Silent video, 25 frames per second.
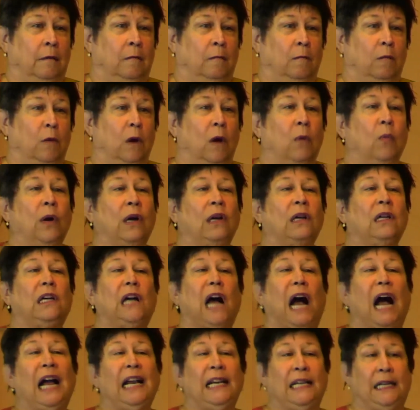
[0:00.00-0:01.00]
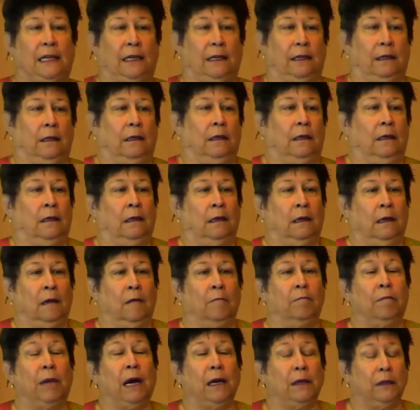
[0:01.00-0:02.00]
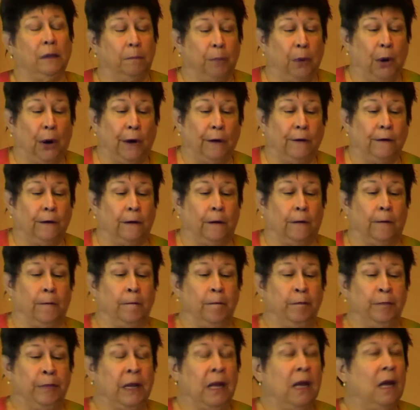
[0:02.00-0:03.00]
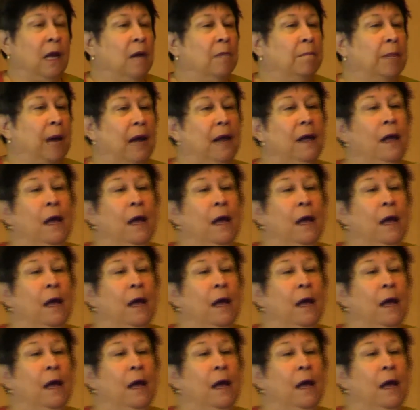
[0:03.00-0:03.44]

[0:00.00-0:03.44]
where we're guided by the partner, by